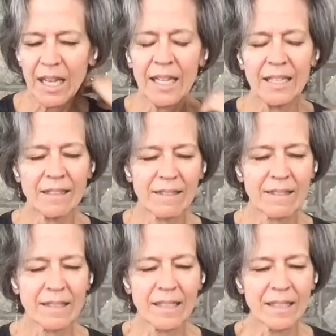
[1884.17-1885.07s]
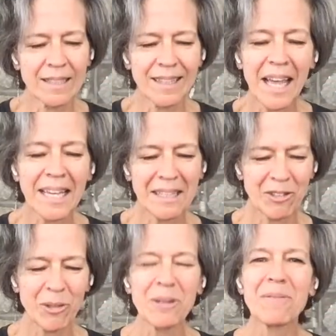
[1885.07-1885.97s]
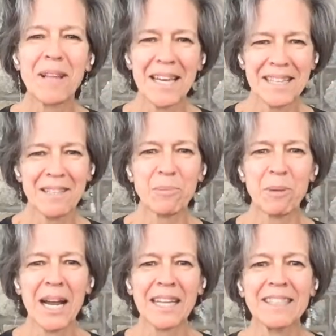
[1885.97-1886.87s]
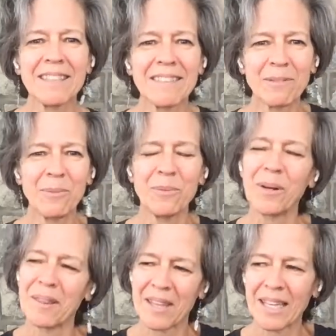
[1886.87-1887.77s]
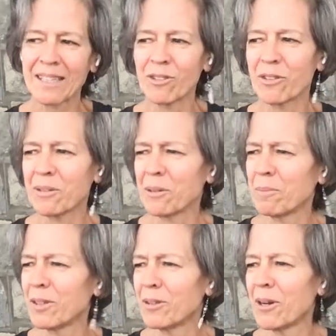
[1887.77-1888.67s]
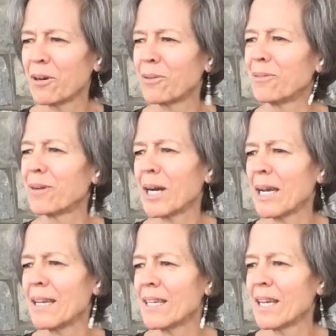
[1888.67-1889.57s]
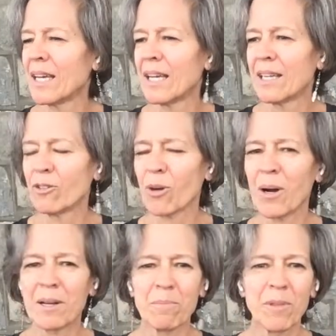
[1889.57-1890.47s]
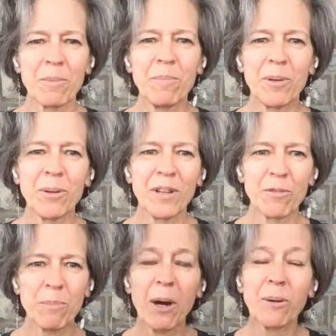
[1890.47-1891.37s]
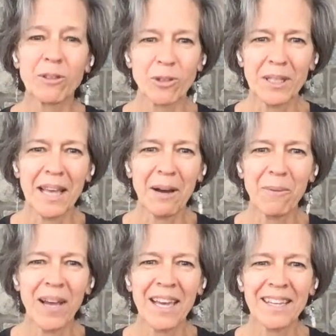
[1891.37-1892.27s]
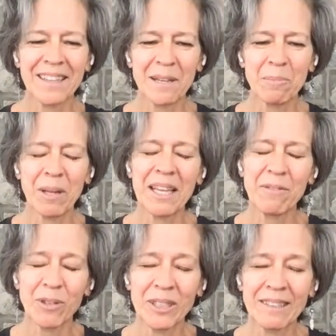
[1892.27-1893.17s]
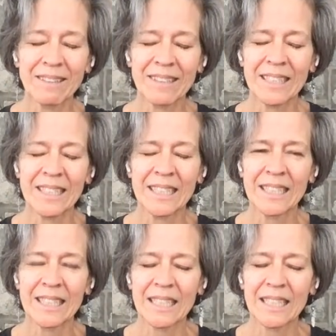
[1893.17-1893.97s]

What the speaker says: And it's like sort of like this practice. One thing is, I draw on the beauty of poetry that way, and the playfulness and